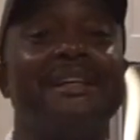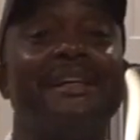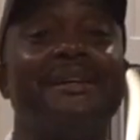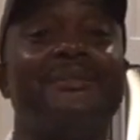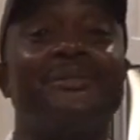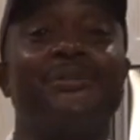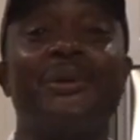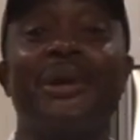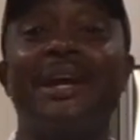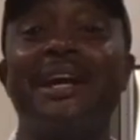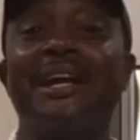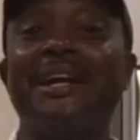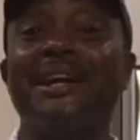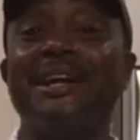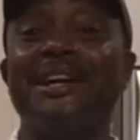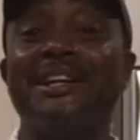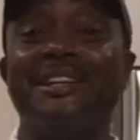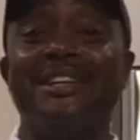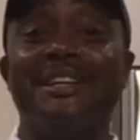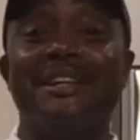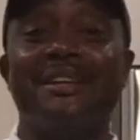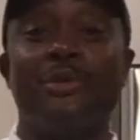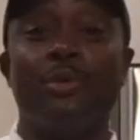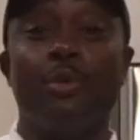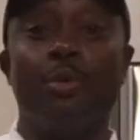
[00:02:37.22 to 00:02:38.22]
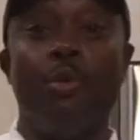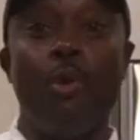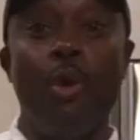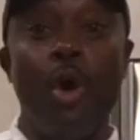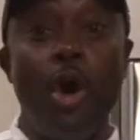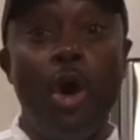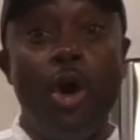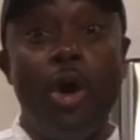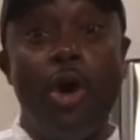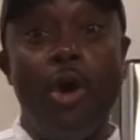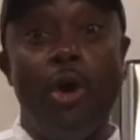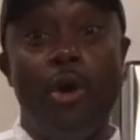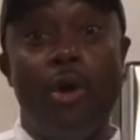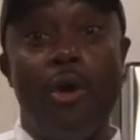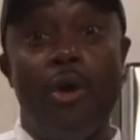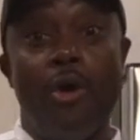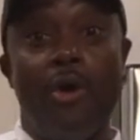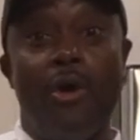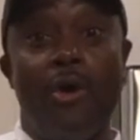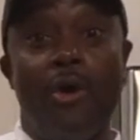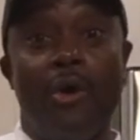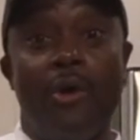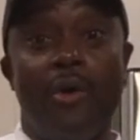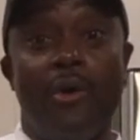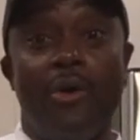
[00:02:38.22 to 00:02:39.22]
red onion.
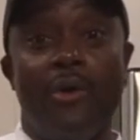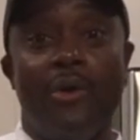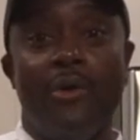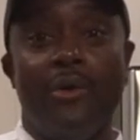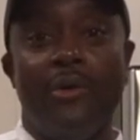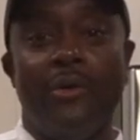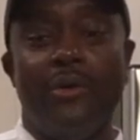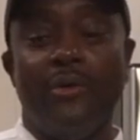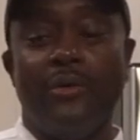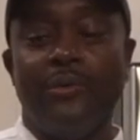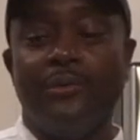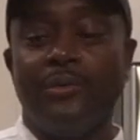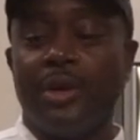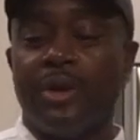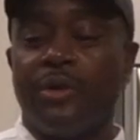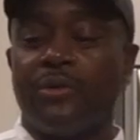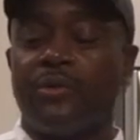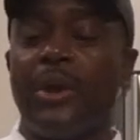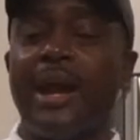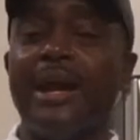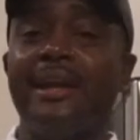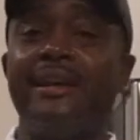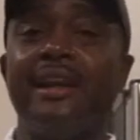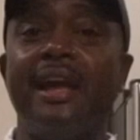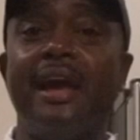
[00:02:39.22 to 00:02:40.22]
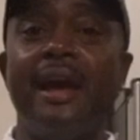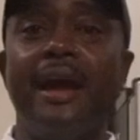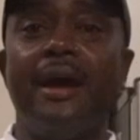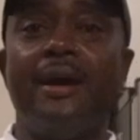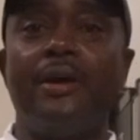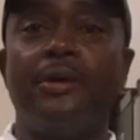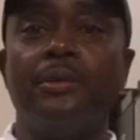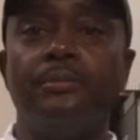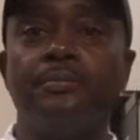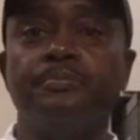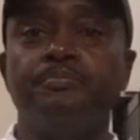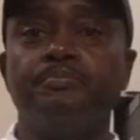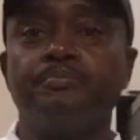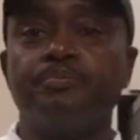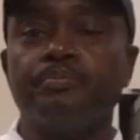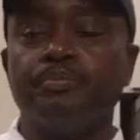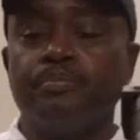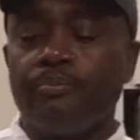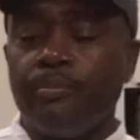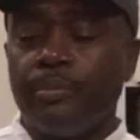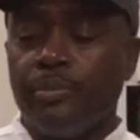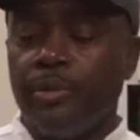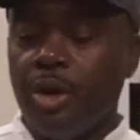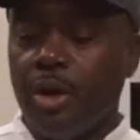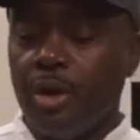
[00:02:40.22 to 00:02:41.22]
Woo! Right now,
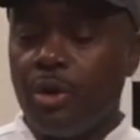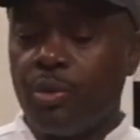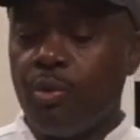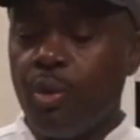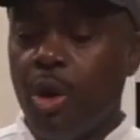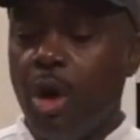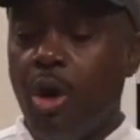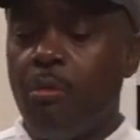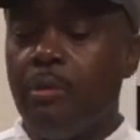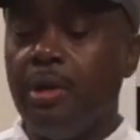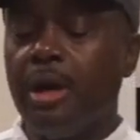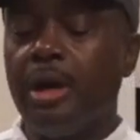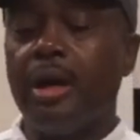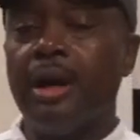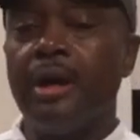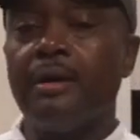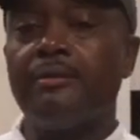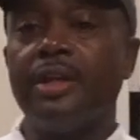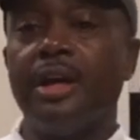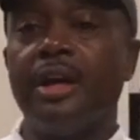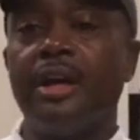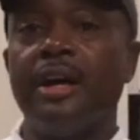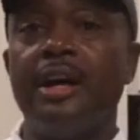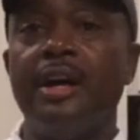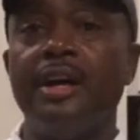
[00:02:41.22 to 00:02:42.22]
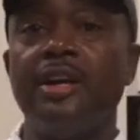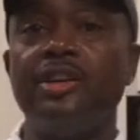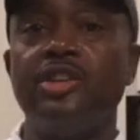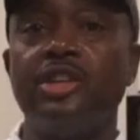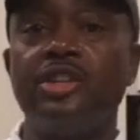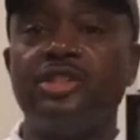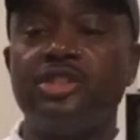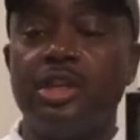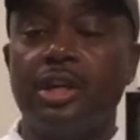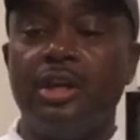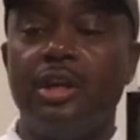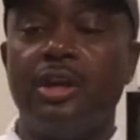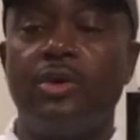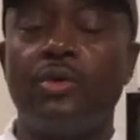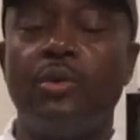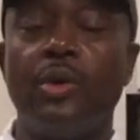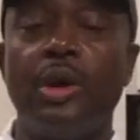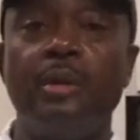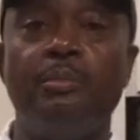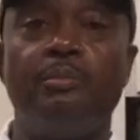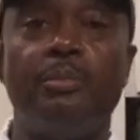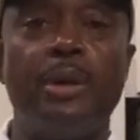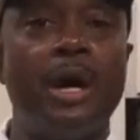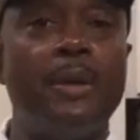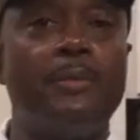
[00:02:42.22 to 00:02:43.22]
the aroma of the onions and the
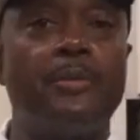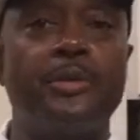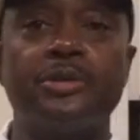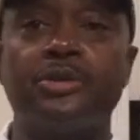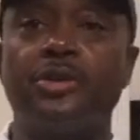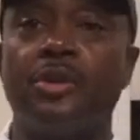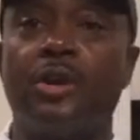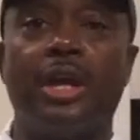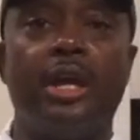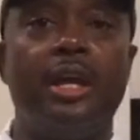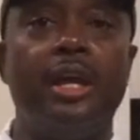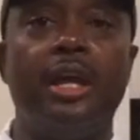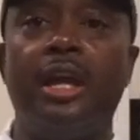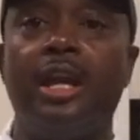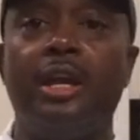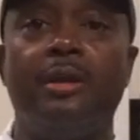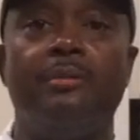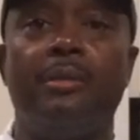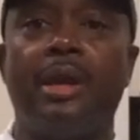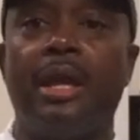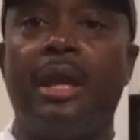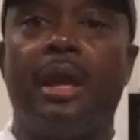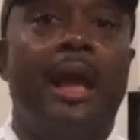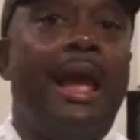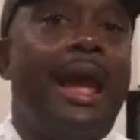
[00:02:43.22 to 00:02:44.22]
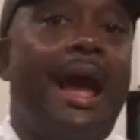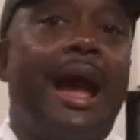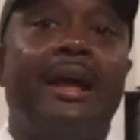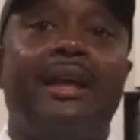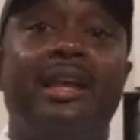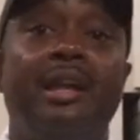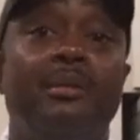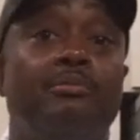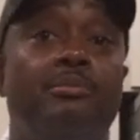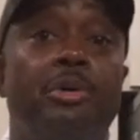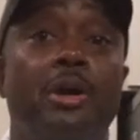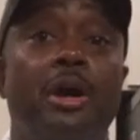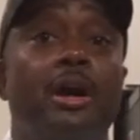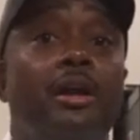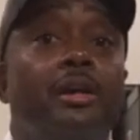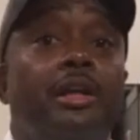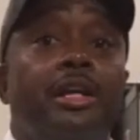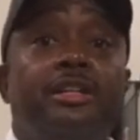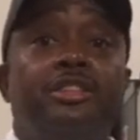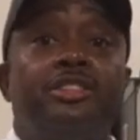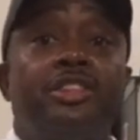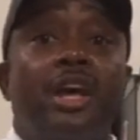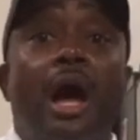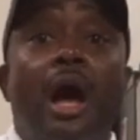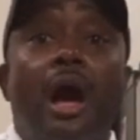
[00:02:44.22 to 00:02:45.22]
green peppers are hitting me. I can
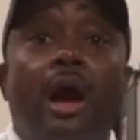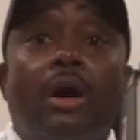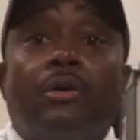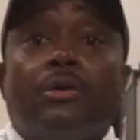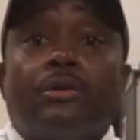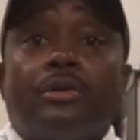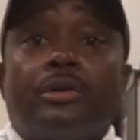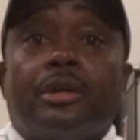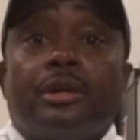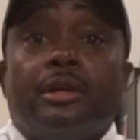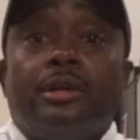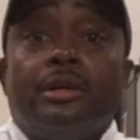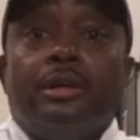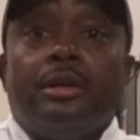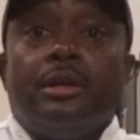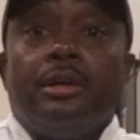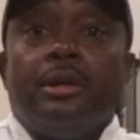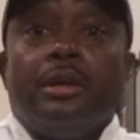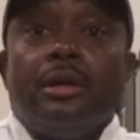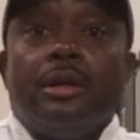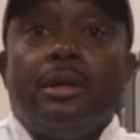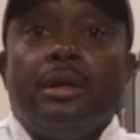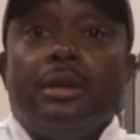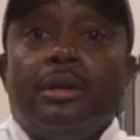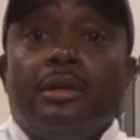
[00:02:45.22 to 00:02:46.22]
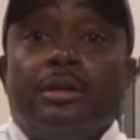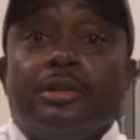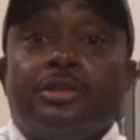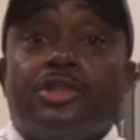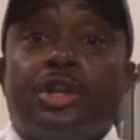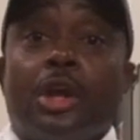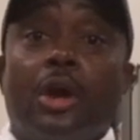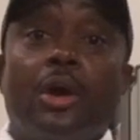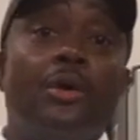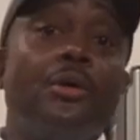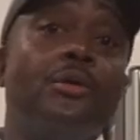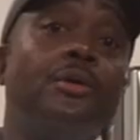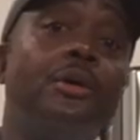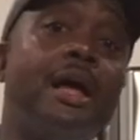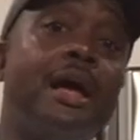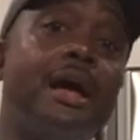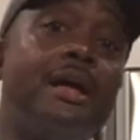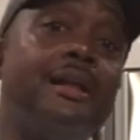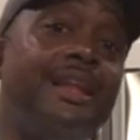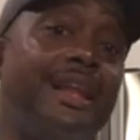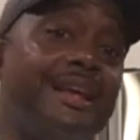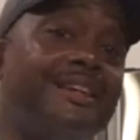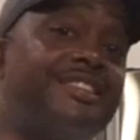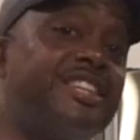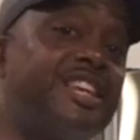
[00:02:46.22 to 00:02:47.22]
barely talk. So
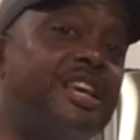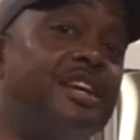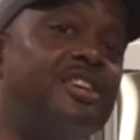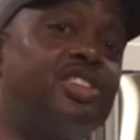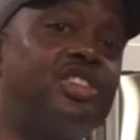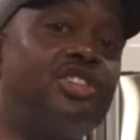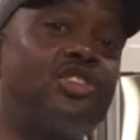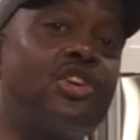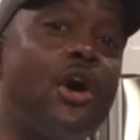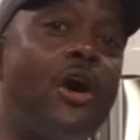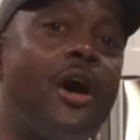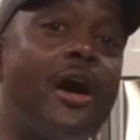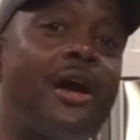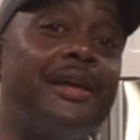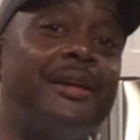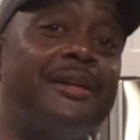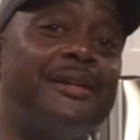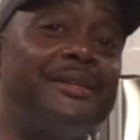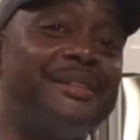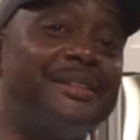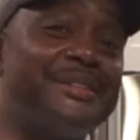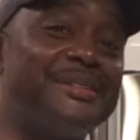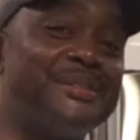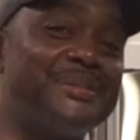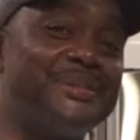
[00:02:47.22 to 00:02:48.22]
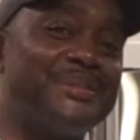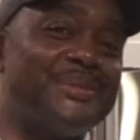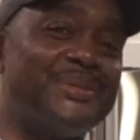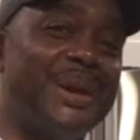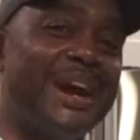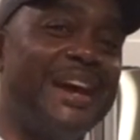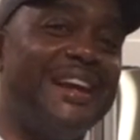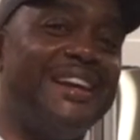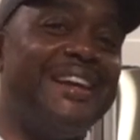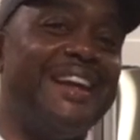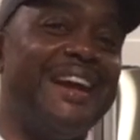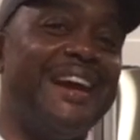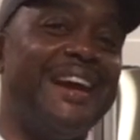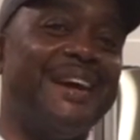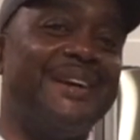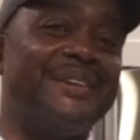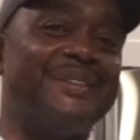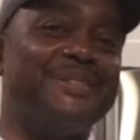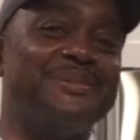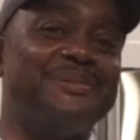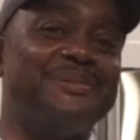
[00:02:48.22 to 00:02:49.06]
let's get started right now.